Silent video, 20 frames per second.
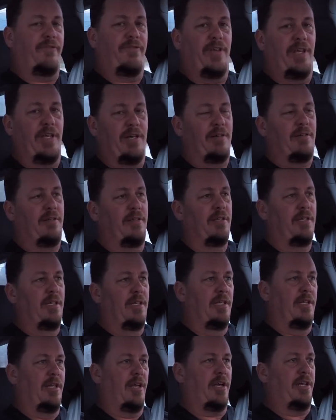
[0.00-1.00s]
feel
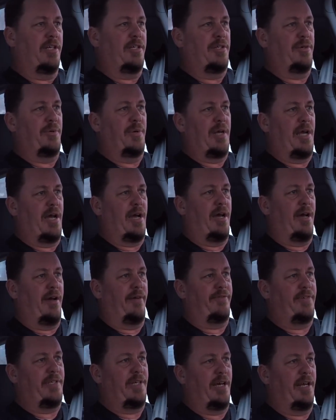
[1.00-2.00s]
like a
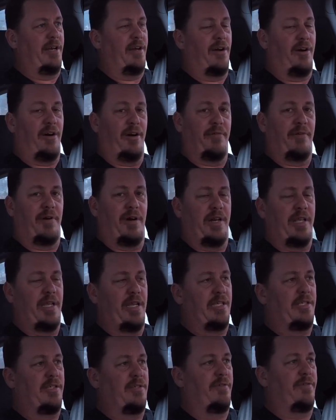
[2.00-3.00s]
2.5-ton high-riding
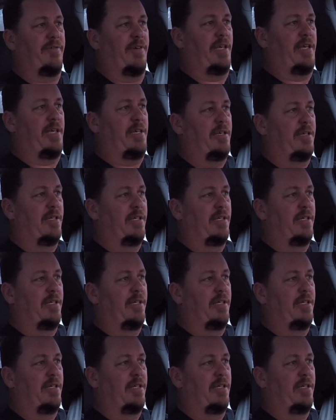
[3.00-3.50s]
SUV.